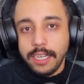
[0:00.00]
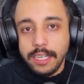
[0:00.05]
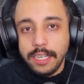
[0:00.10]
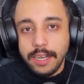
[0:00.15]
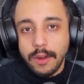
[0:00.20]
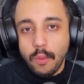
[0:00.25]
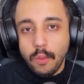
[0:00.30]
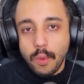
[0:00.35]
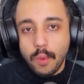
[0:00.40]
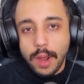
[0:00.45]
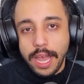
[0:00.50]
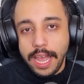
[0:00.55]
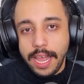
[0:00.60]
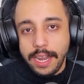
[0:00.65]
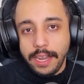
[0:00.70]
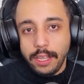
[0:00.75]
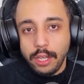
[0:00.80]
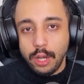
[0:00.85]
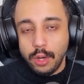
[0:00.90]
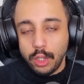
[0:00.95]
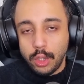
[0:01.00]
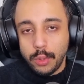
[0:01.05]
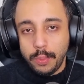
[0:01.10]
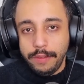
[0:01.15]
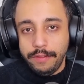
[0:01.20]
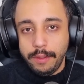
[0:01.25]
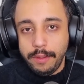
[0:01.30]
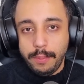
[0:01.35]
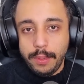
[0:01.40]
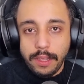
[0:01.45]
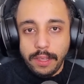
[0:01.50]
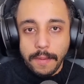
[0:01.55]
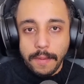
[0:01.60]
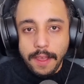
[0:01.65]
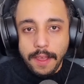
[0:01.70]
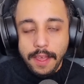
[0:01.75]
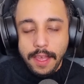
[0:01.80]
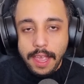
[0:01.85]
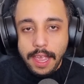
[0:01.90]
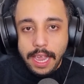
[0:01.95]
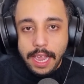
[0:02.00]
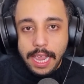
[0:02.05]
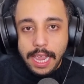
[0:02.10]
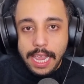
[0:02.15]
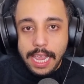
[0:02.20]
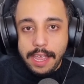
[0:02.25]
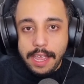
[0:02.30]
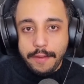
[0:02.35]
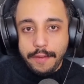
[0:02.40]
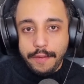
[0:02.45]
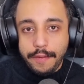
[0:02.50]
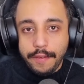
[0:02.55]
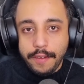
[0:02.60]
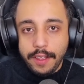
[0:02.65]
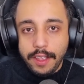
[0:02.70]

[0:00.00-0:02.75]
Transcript: when you go to PvP. If